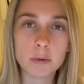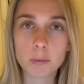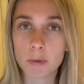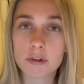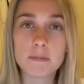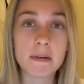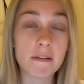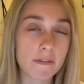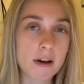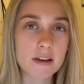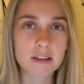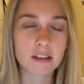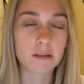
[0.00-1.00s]
would want to be a
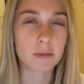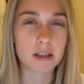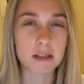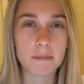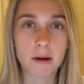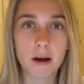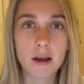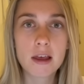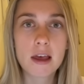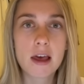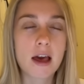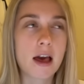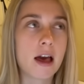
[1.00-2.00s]
first team keeper.
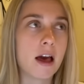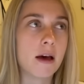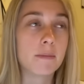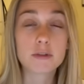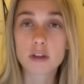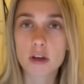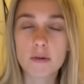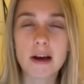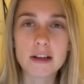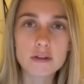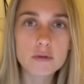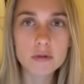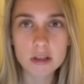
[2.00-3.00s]
So I
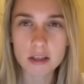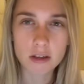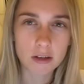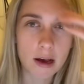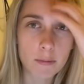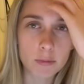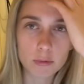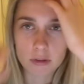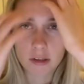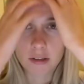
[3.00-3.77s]
do think United will sign